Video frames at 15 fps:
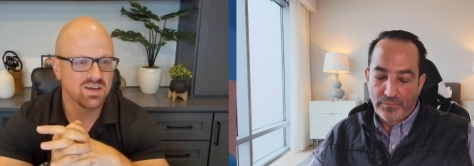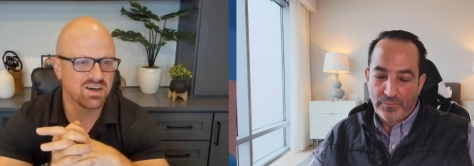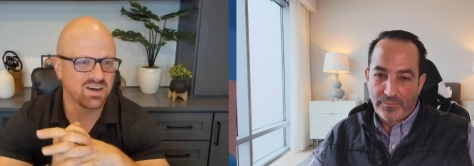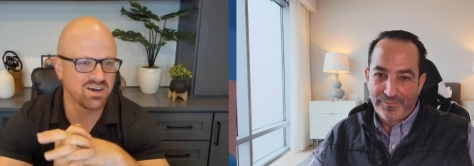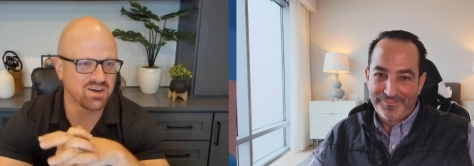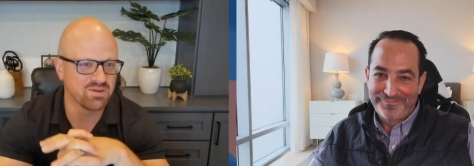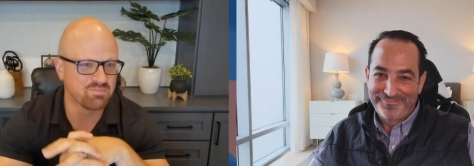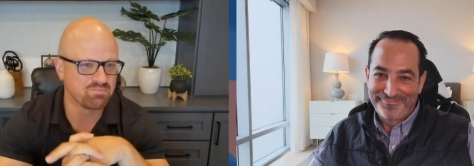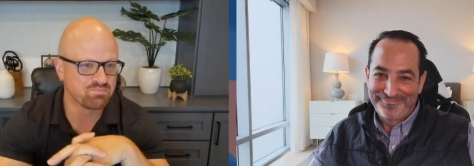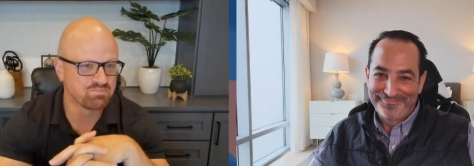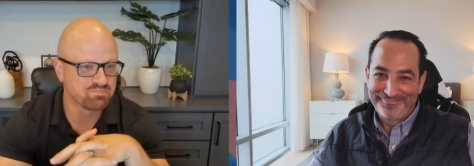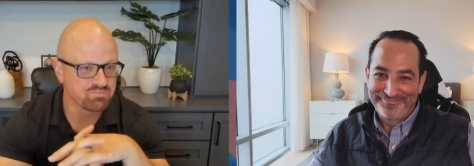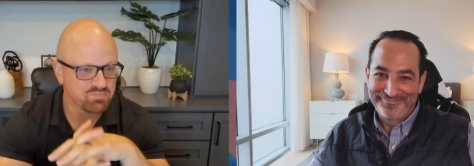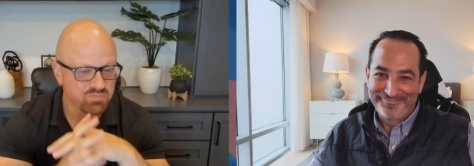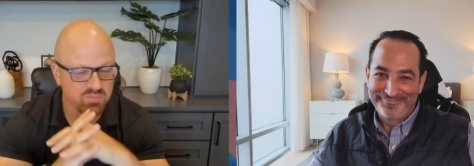Speaker 1: Um,
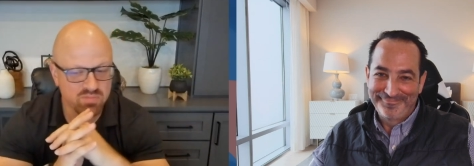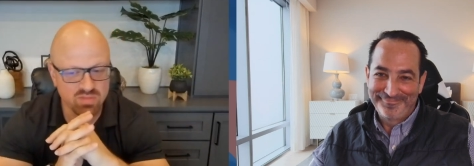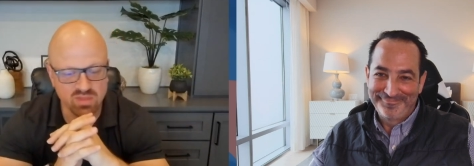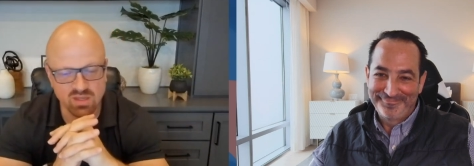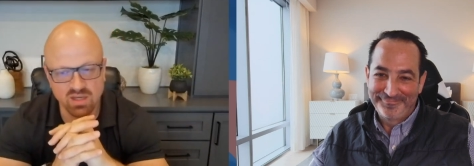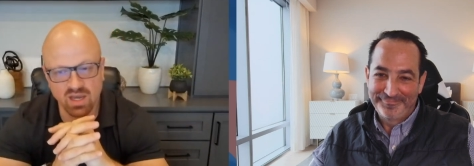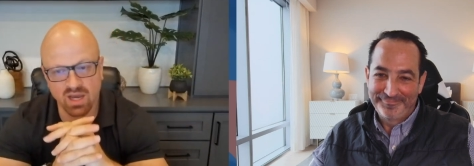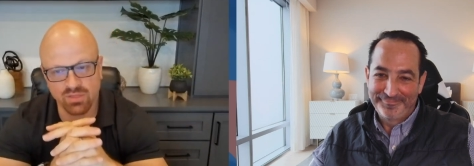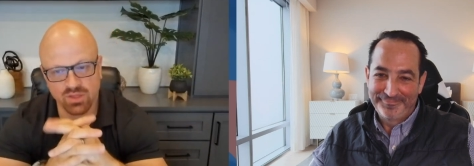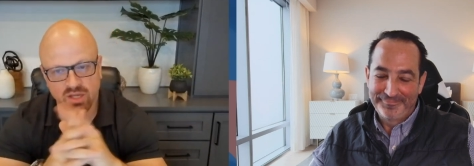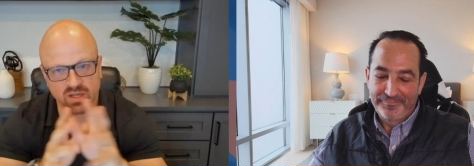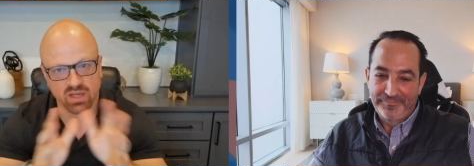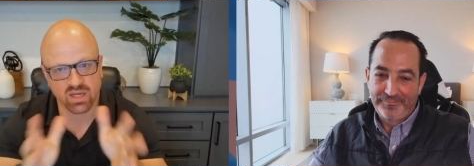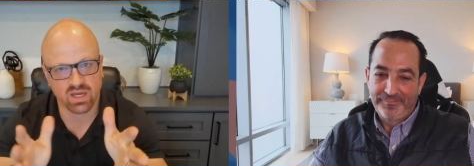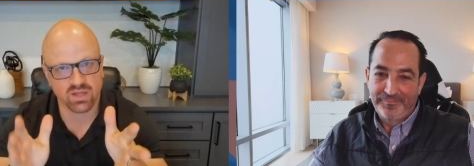I
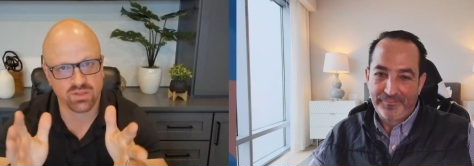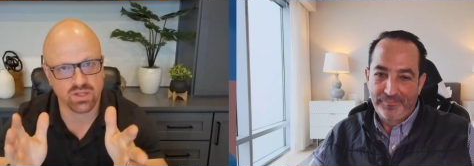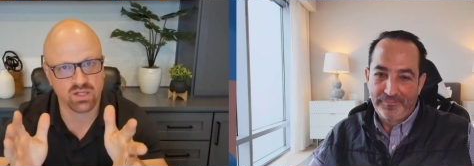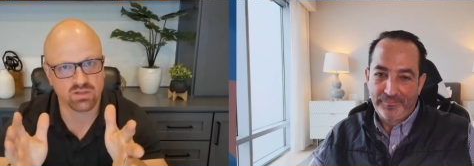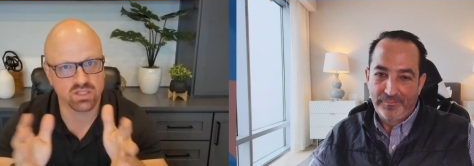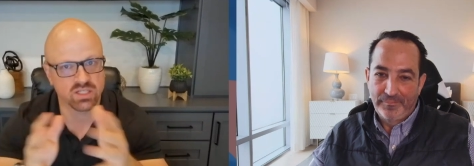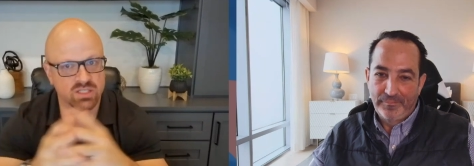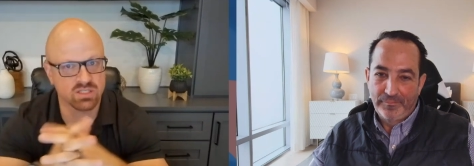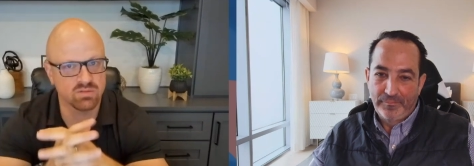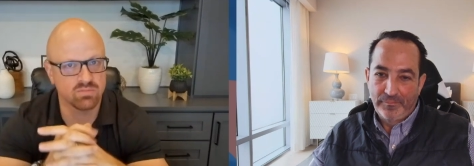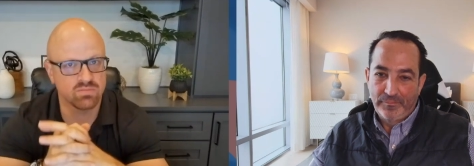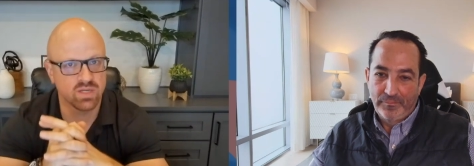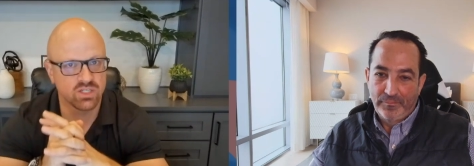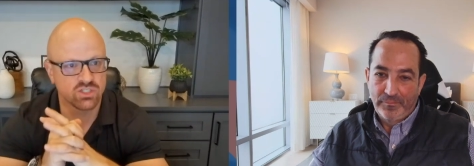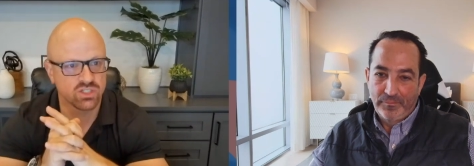think I think Lisa
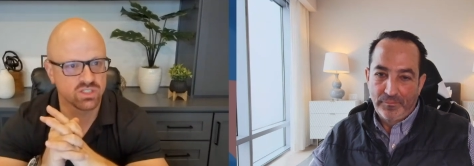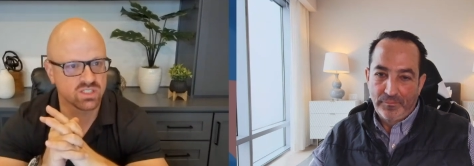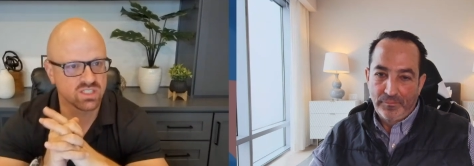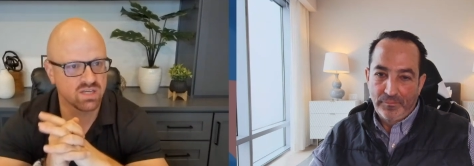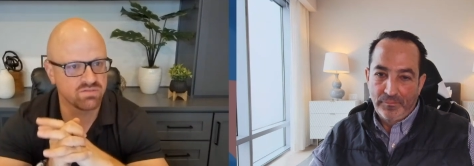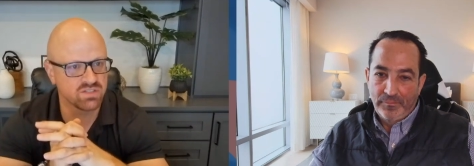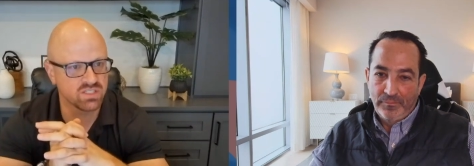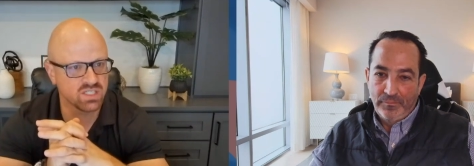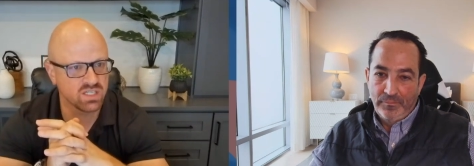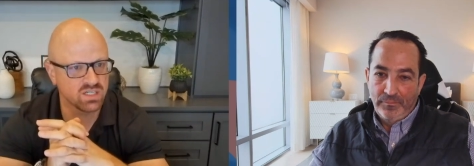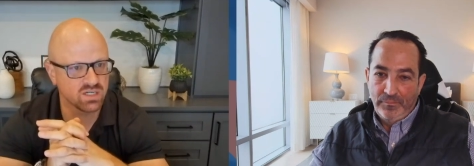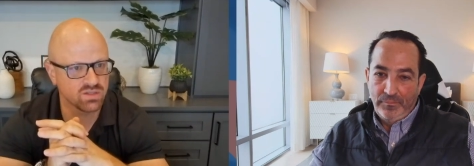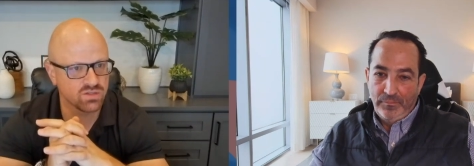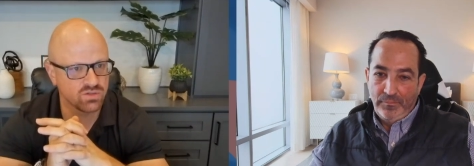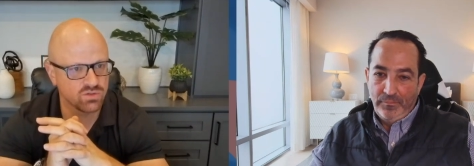mentioned 17
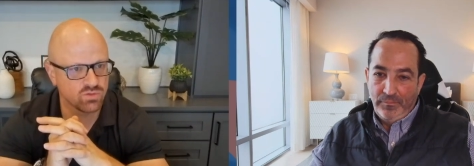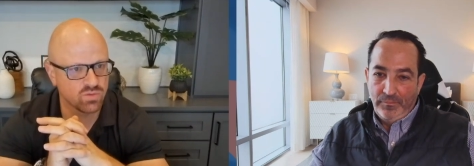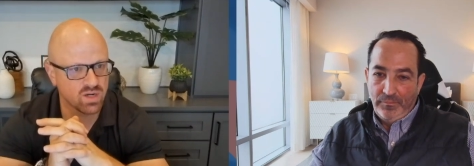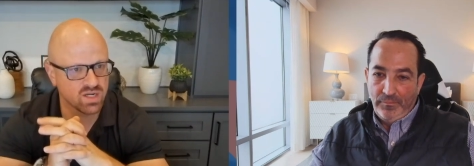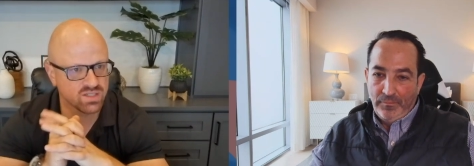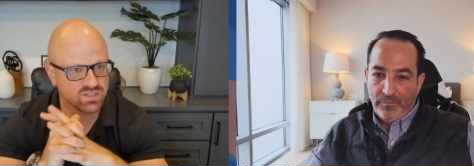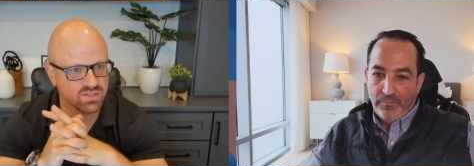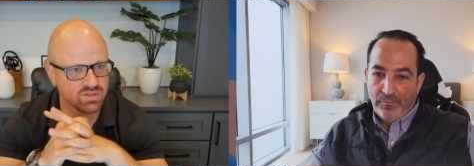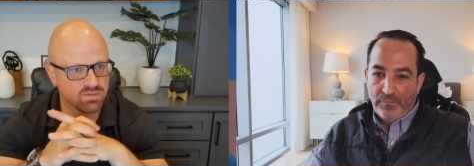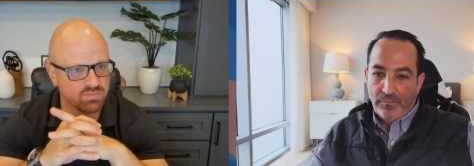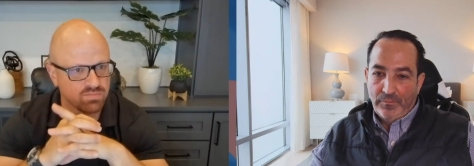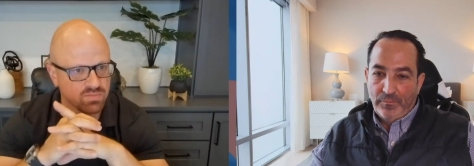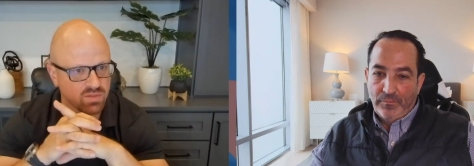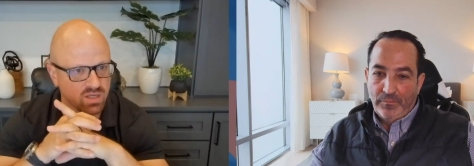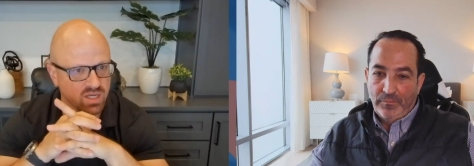on the new Ryzen.
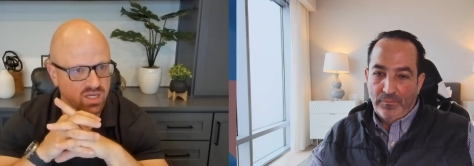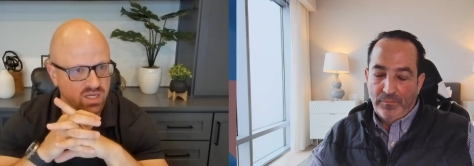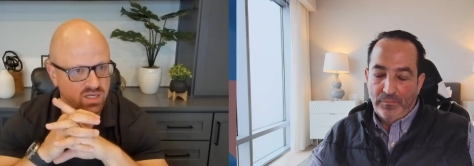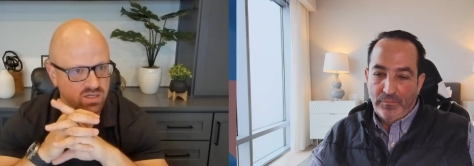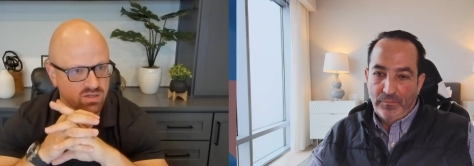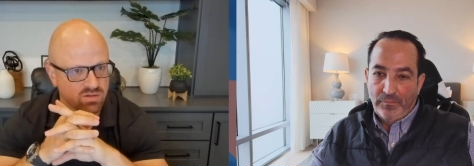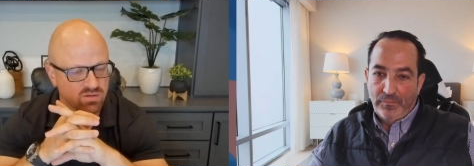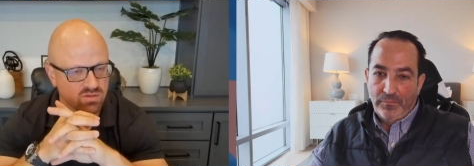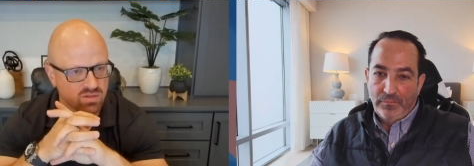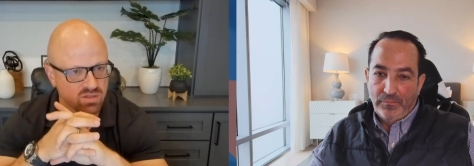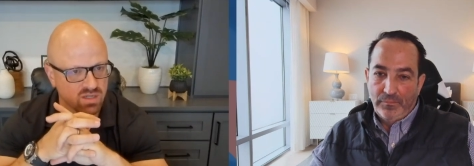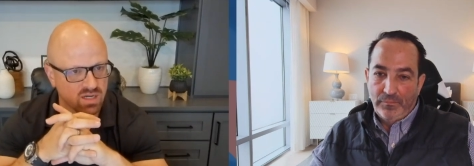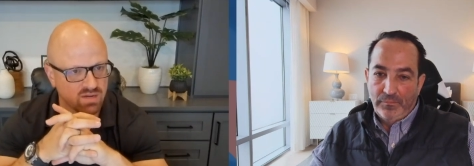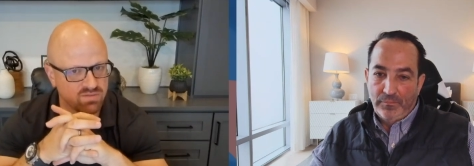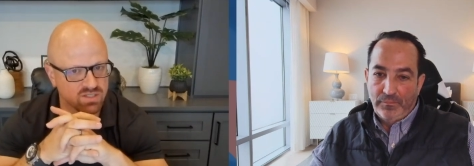And
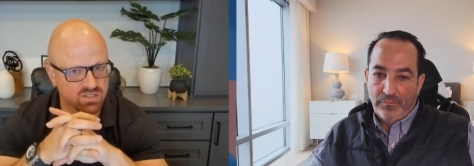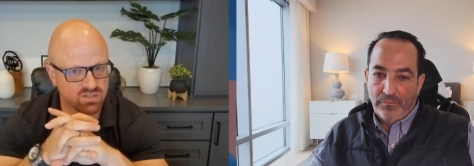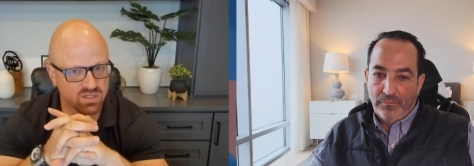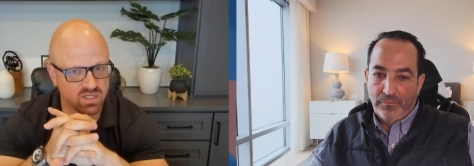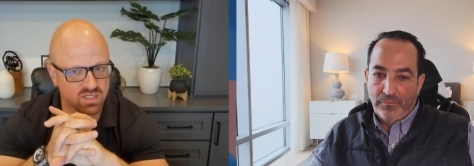obviously